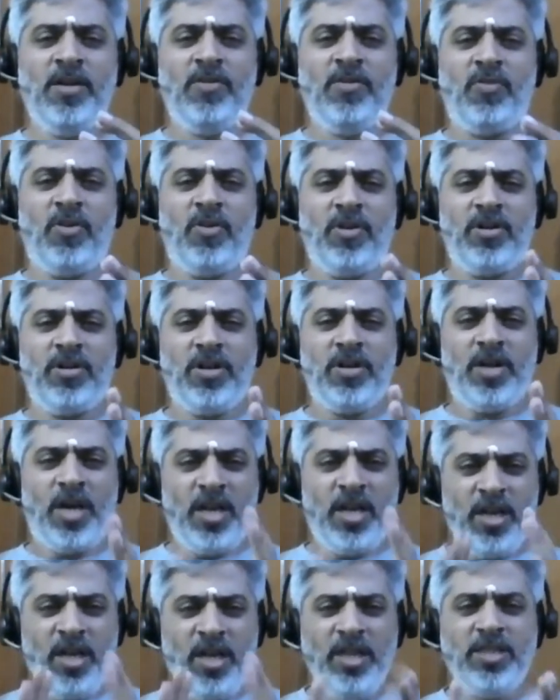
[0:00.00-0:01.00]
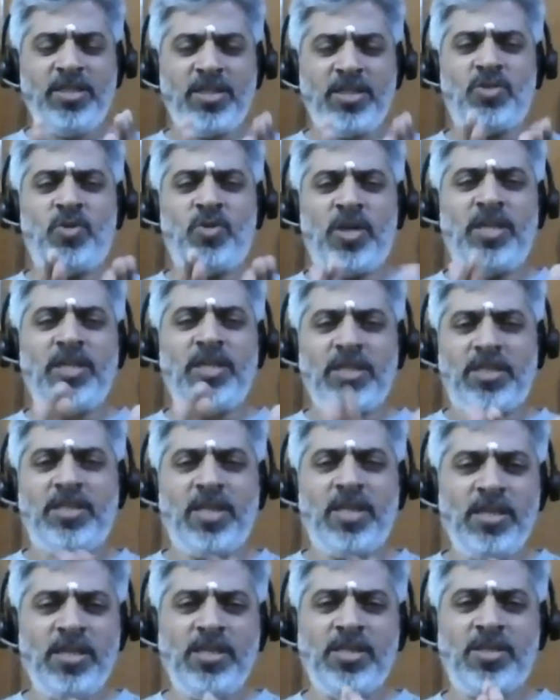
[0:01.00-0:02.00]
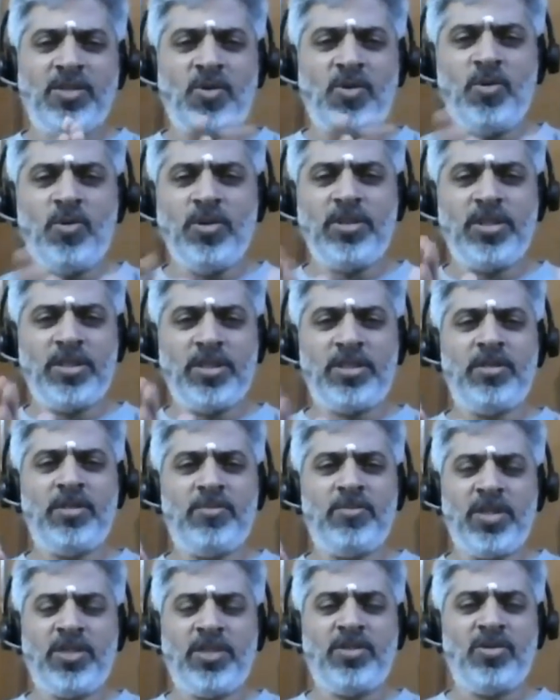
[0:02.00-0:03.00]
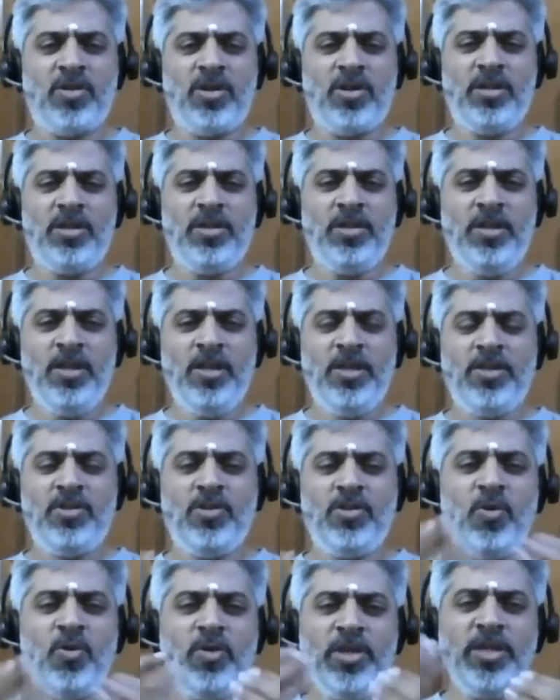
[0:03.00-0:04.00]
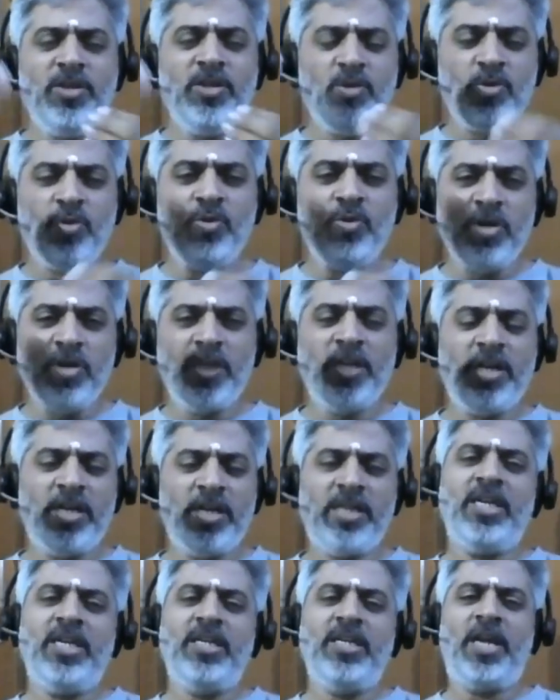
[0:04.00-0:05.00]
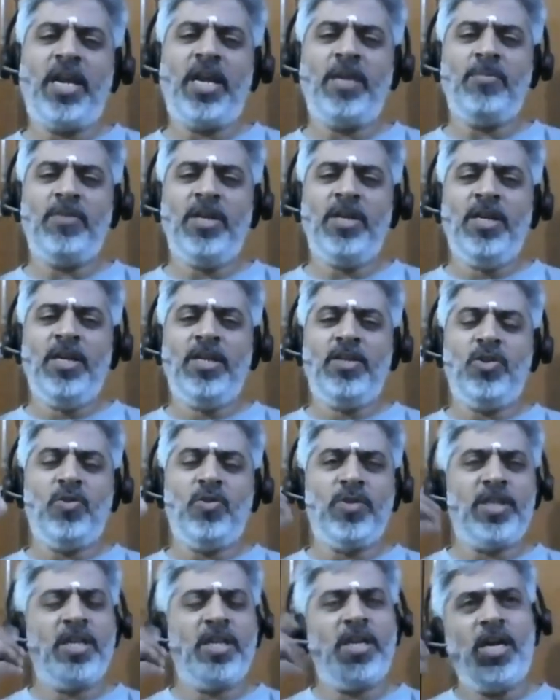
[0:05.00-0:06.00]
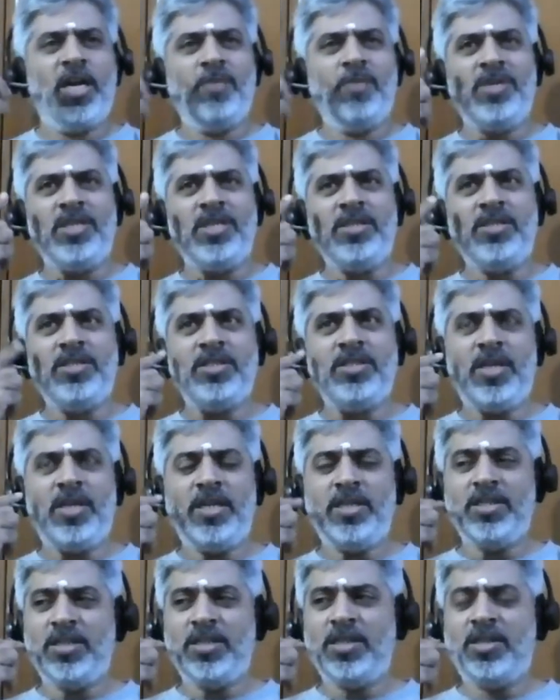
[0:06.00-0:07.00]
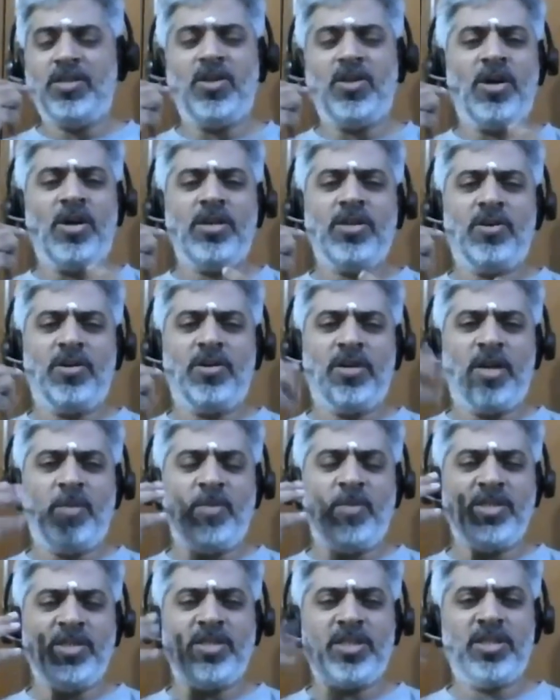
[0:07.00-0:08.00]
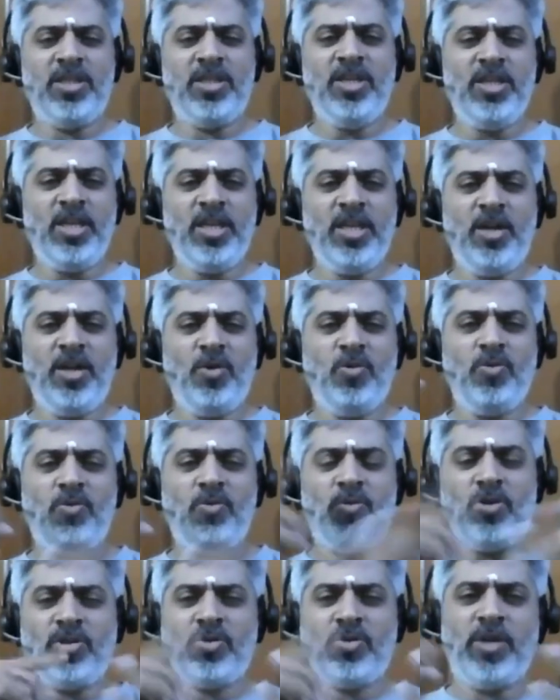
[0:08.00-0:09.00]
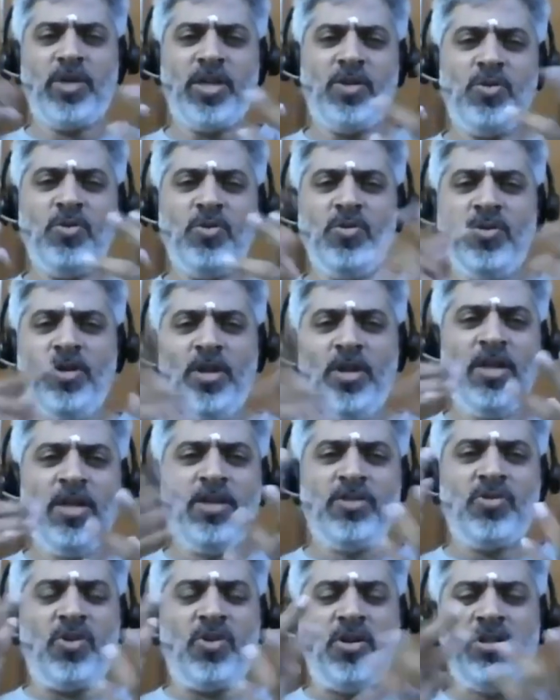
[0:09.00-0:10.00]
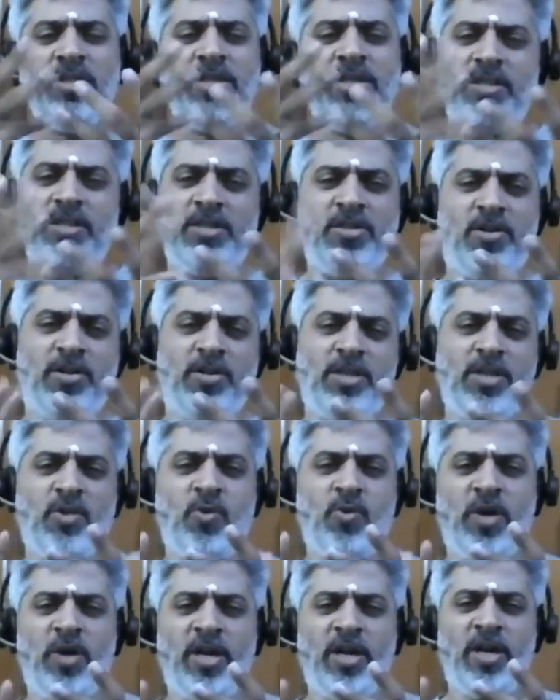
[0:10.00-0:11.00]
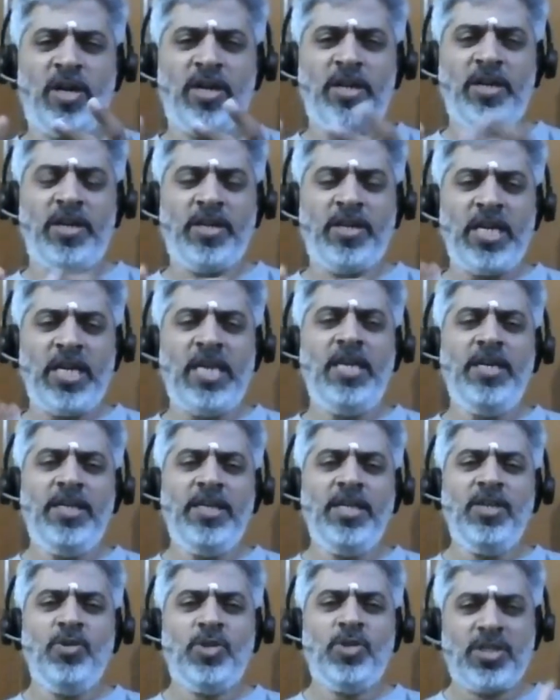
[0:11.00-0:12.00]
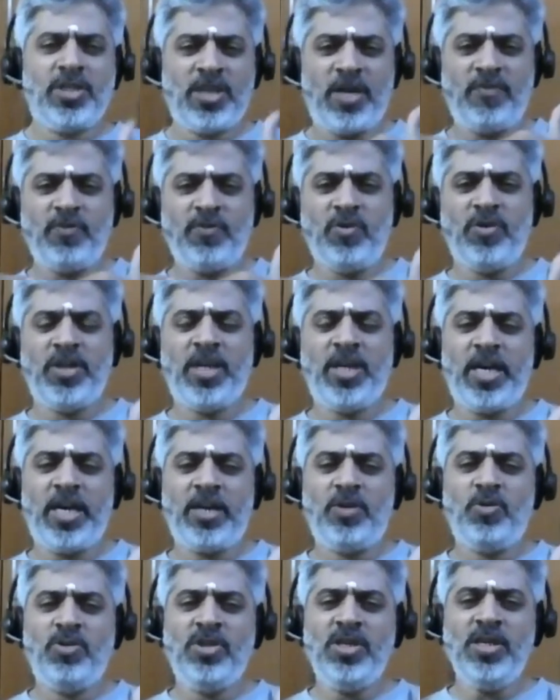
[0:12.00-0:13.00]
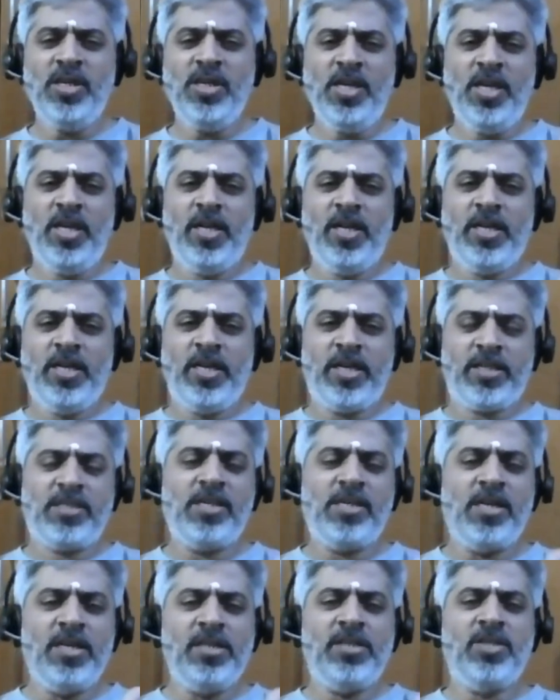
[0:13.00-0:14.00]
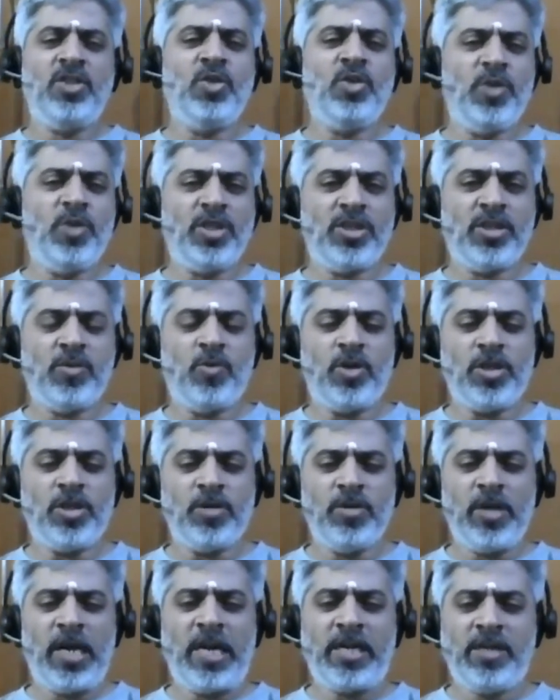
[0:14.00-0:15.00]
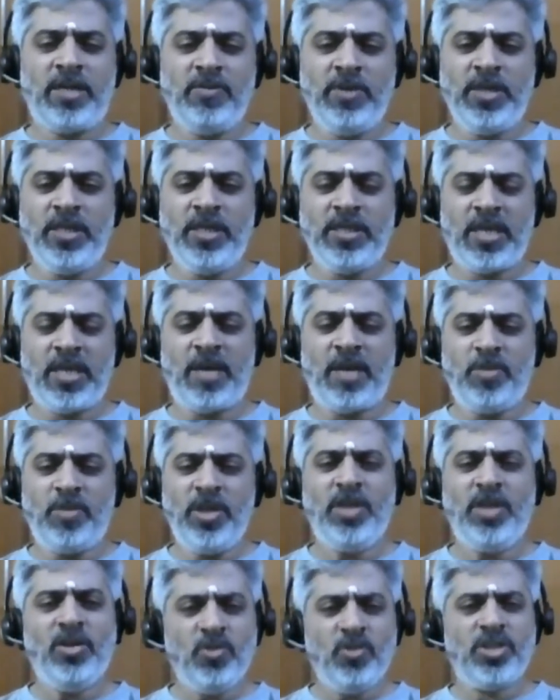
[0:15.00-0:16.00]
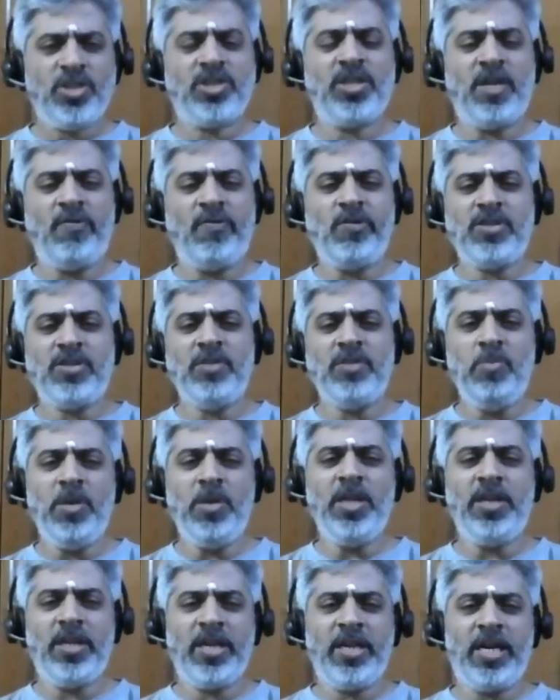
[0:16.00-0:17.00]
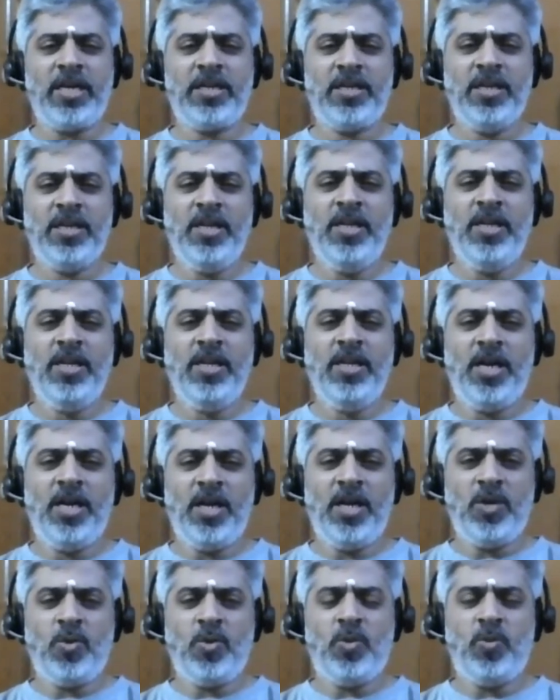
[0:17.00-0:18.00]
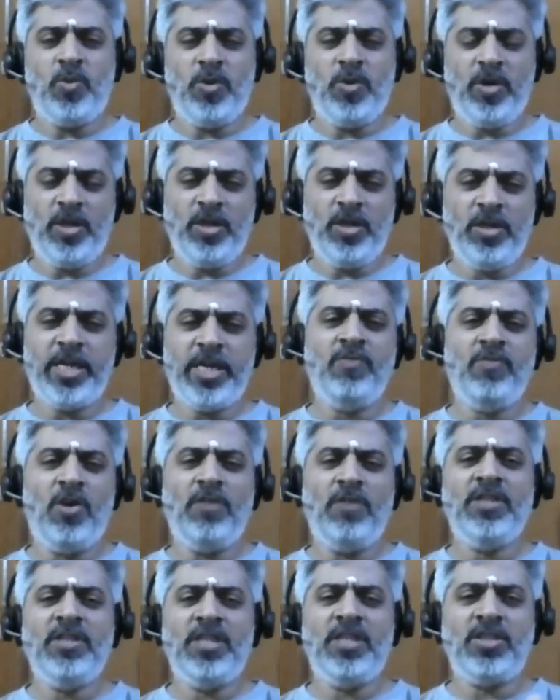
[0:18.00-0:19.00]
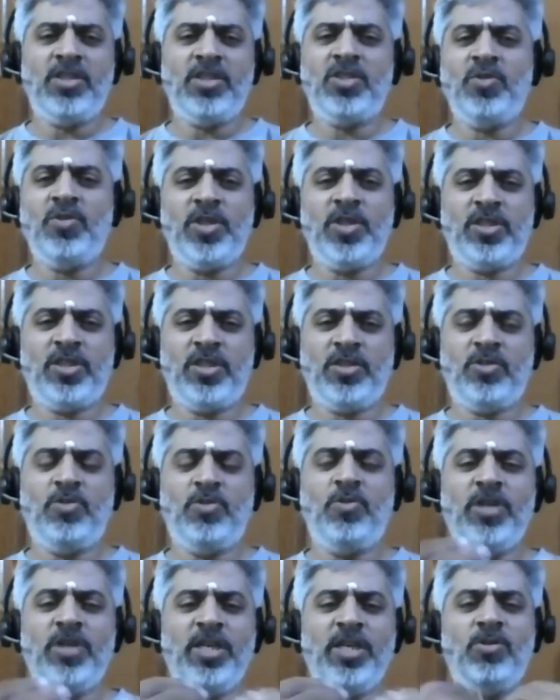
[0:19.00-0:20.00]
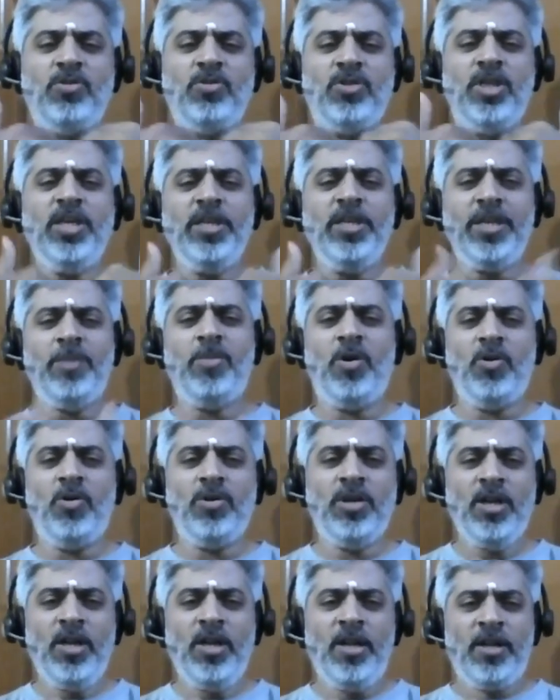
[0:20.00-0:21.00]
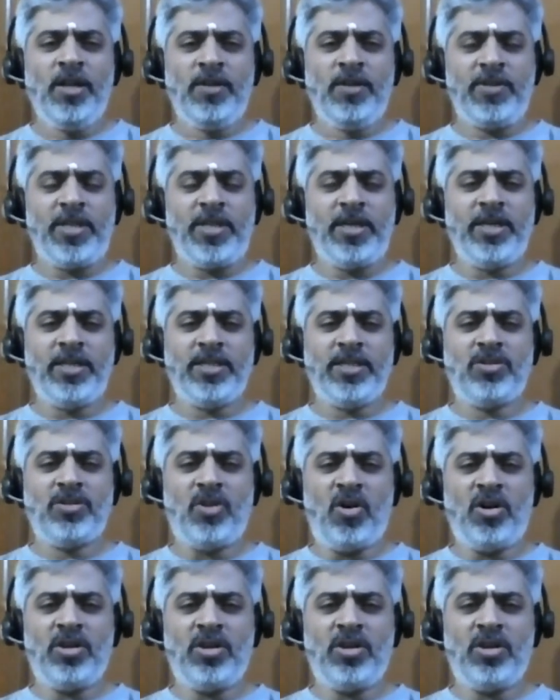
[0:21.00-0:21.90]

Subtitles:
for analysis to understand this whole system. That's all. You don't need to do it in real time. You know, whether is it thought or am I just thinking now? What should I do? So all this is not required. In reality, you just have to react to the external situation, whatever activity is happening, you just have to simply react and get involved with that situation. You don't need to think about whether it is thought